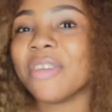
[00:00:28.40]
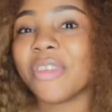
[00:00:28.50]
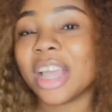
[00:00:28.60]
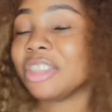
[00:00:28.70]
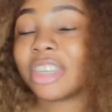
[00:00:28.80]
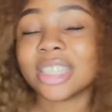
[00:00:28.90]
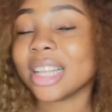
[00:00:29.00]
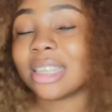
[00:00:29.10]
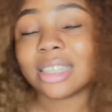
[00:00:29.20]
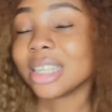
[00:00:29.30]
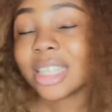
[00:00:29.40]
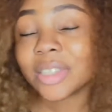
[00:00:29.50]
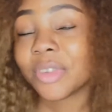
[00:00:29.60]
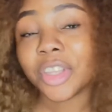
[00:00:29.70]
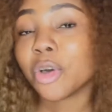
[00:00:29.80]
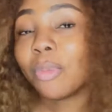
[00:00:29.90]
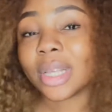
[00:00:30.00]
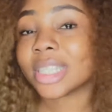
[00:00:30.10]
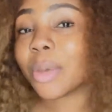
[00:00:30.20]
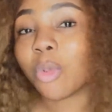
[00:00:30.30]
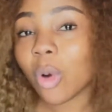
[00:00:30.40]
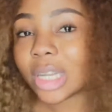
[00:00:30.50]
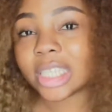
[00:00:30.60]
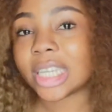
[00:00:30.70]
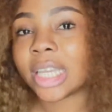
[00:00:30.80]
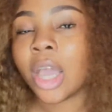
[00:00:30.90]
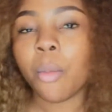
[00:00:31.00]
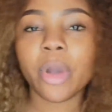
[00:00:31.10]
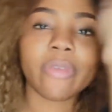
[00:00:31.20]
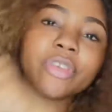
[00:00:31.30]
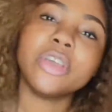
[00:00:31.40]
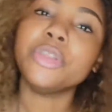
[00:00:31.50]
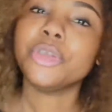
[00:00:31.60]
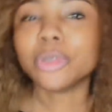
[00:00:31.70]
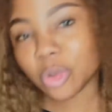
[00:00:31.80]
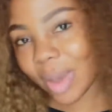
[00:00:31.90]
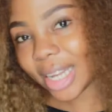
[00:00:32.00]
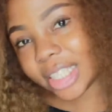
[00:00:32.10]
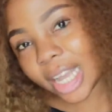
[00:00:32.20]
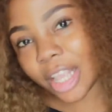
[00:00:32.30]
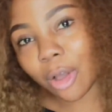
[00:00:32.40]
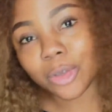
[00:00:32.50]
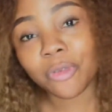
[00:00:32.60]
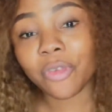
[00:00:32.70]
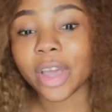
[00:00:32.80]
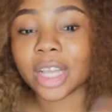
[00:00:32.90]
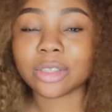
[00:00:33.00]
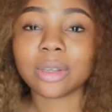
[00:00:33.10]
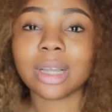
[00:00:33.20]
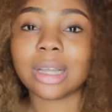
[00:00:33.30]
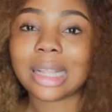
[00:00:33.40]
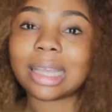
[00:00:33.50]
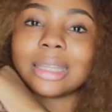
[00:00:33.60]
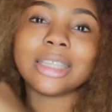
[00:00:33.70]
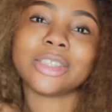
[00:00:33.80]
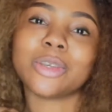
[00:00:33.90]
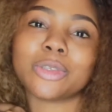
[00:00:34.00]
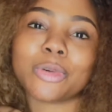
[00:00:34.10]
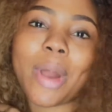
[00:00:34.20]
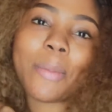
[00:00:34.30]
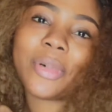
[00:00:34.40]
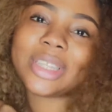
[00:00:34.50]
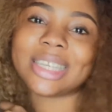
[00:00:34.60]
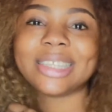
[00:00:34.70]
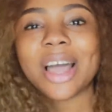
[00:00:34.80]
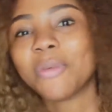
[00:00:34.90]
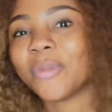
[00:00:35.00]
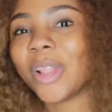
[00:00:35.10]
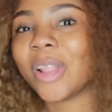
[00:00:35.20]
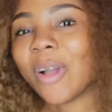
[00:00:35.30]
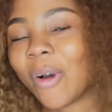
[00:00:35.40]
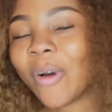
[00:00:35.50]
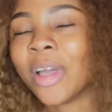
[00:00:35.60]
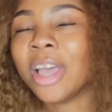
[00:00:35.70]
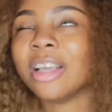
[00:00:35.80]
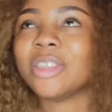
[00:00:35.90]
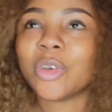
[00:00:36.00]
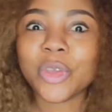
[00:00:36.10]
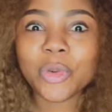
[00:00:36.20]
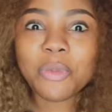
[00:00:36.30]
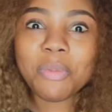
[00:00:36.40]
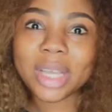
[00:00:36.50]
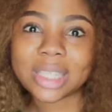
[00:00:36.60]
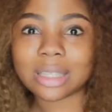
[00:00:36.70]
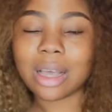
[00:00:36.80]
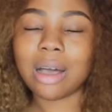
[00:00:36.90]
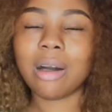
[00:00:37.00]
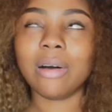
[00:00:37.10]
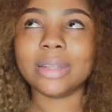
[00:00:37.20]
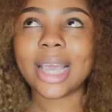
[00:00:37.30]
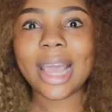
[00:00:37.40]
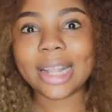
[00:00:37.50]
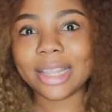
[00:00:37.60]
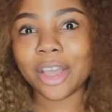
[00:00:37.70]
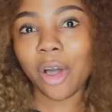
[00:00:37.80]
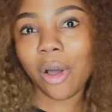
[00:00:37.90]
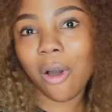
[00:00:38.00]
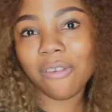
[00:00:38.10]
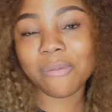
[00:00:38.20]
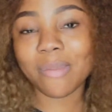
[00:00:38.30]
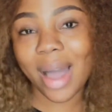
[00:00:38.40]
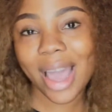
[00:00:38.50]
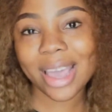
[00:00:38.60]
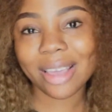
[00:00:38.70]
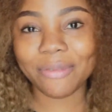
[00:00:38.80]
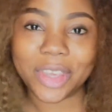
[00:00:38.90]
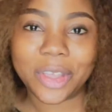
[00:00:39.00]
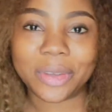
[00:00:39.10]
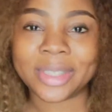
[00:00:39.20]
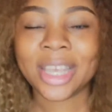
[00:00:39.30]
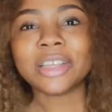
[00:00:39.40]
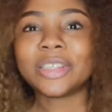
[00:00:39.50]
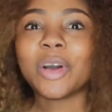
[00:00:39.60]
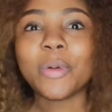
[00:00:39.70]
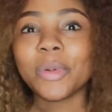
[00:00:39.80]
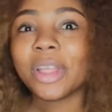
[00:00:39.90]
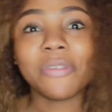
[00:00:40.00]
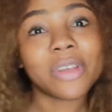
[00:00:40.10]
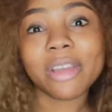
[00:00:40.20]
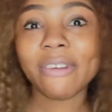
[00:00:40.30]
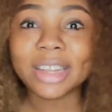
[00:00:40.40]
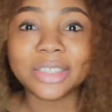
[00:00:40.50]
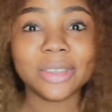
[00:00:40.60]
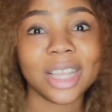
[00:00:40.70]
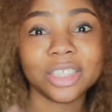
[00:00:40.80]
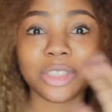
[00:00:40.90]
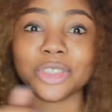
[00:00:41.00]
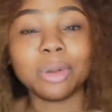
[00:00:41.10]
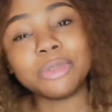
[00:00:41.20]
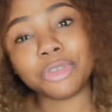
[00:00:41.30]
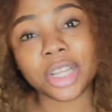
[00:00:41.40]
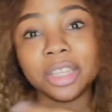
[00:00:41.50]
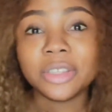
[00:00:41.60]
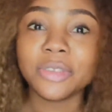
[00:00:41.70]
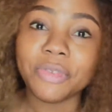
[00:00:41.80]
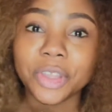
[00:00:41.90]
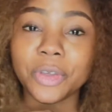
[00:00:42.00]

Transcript: you're interested in seeing this video, please keep watching. But if you're new to my channel, don't forget to click the subscribe button down below so you won't miss on any of my videos. So without further ado, let's just jump straight into the video.